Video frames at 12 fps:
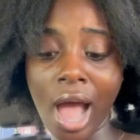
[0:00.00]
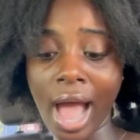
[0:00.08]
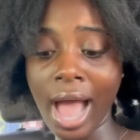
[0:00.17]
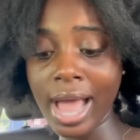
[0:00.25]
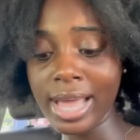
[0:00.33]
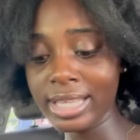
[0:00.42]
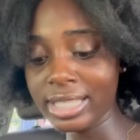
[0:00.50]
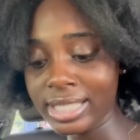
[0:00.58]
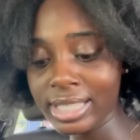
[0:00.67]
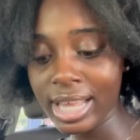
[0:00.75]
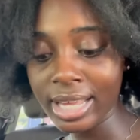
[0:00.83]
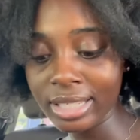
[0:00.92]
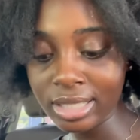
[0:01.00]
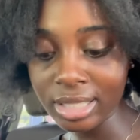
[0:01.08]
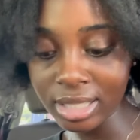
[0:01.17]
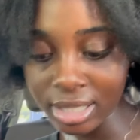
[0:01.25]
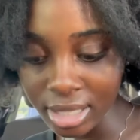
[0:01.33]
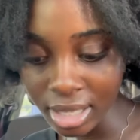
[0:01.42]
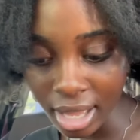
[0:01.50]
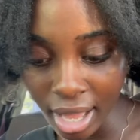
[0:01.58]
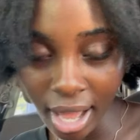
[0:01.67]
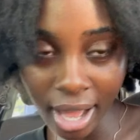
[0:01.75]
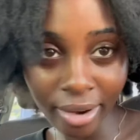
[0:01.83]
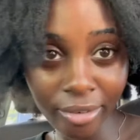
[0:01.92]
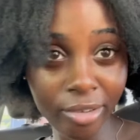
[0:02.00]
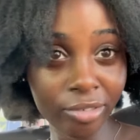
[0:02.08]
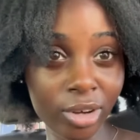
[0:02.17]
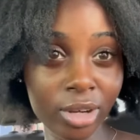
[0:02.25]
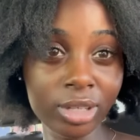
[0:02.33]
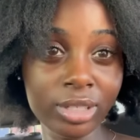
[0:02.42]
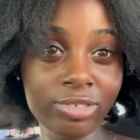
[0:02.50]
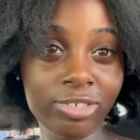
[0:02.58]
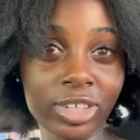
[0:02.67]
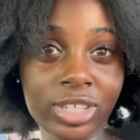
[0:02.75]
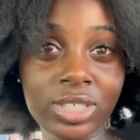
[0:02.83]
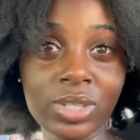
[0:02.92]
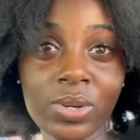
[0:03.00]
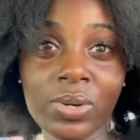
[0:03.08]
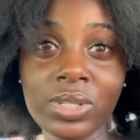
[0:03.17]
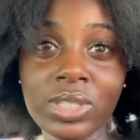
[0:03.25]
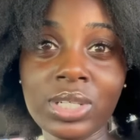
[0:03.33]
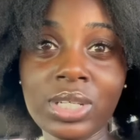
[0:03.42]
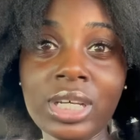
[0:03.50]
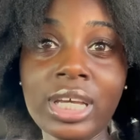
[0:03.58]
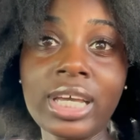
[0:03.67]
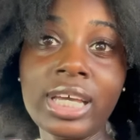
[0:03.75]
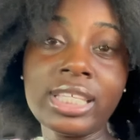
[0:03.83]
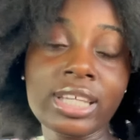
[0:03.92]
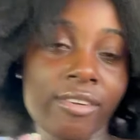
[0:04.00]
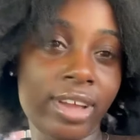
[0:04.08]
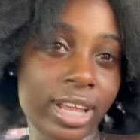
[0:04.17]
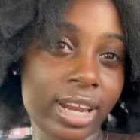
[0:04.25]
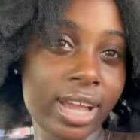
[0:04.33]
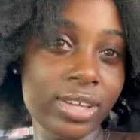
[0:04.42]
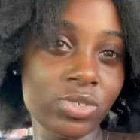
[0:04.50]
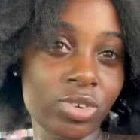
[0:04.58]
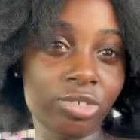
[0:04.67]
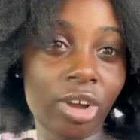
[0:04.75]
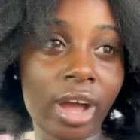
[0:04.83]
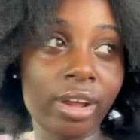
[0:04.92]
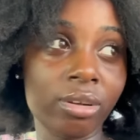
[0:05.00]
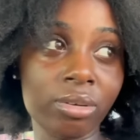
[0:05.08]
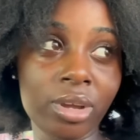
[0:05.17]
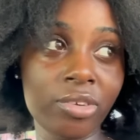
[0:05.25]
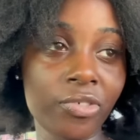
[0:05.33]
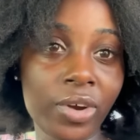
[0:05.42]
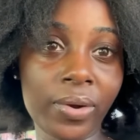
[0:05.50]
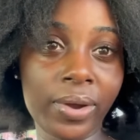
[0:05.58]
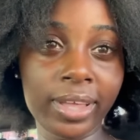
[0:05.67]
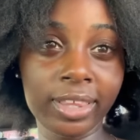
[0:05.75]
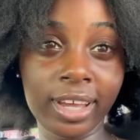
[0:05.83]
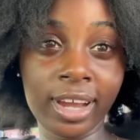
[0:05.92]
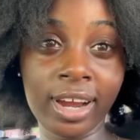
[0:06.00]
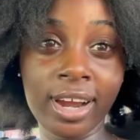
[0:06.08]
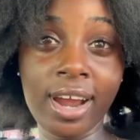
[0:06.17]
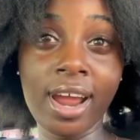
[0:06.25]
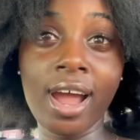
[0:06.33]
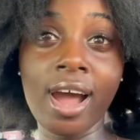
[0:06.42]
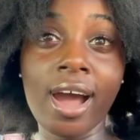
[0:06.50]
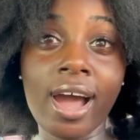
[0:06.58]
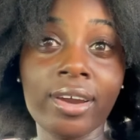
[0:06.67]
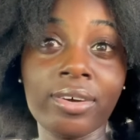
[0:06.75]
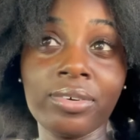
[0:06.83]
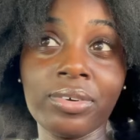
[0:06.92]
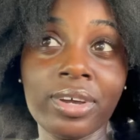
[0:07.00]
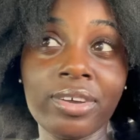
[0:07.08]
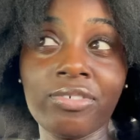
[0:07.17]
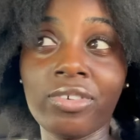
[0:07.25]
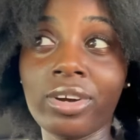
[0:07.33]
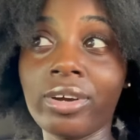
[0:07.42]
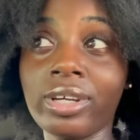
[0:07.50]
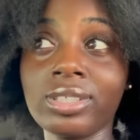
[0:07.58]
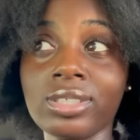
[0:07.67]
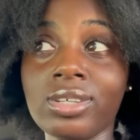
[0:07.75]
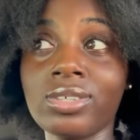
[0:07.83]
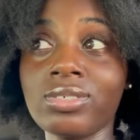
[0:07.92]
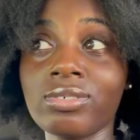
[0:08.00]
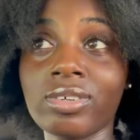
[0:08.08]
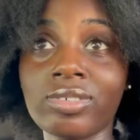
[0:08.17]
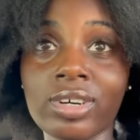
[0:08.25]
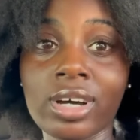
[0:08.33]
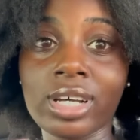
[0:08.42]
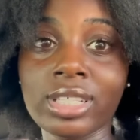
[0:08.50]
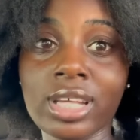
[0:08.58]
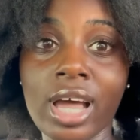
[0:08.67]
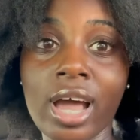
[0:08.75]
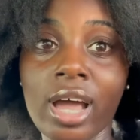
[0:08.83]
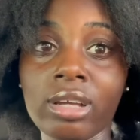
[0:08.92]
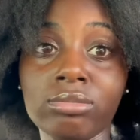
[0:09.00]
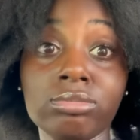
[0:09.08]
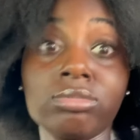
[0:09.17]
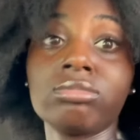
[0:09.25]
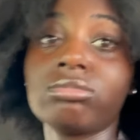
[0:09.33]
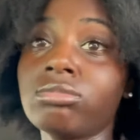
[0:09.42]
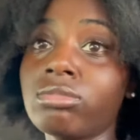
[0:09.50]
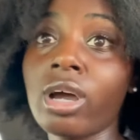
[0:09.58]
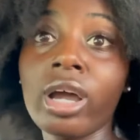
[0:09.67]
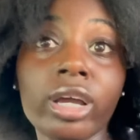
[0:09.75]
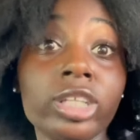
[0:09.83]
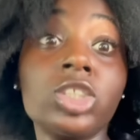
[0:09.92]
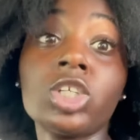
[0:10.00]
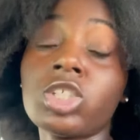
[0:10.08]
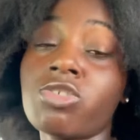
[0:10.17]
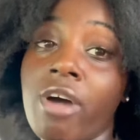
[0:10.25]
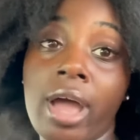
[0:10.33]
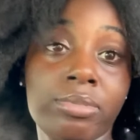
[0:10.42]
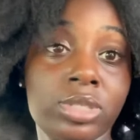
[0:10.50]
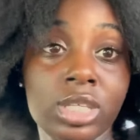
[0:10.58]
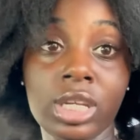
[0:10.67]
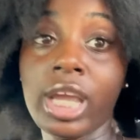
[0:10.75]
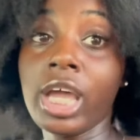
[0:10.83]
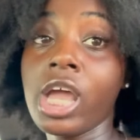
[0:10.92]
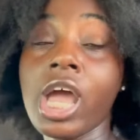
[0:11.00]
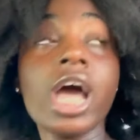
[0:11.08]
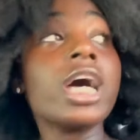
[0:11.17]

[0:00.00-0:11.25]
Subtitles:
I sent a river for us to go to. It's a really nice river. I don't know if we're going there. I don't know if we're going to those river falls. It's just vibes today.